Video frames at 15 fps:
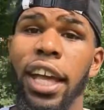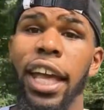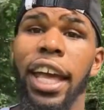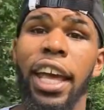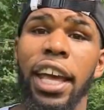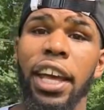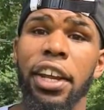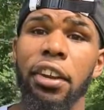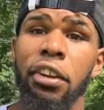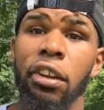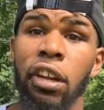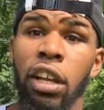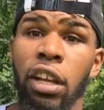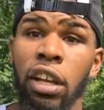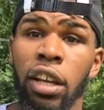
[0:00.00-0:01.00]
And
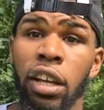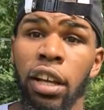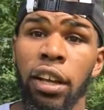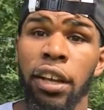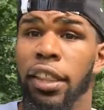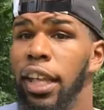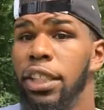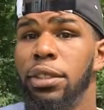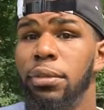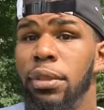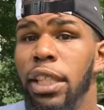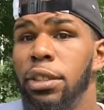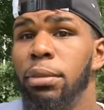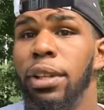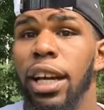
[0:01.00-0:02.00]

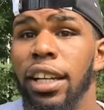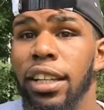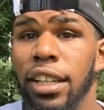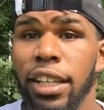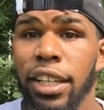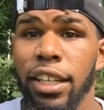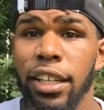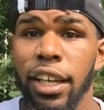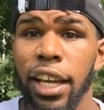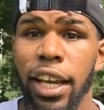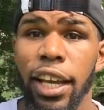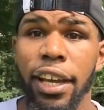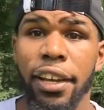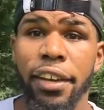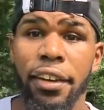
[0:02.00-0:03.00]
that's what I did.
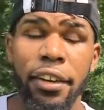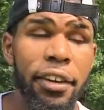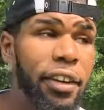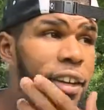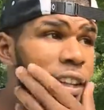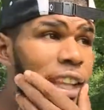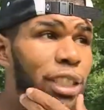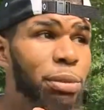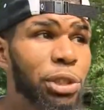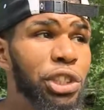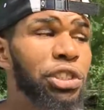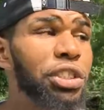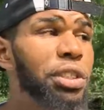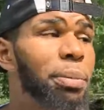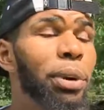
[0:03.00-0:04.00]
And that's what
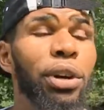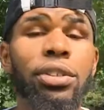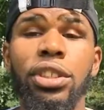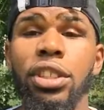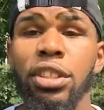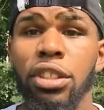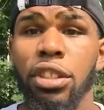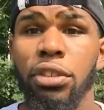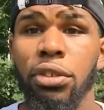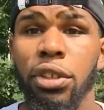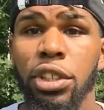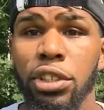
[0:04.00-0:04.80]
you're supposed to do.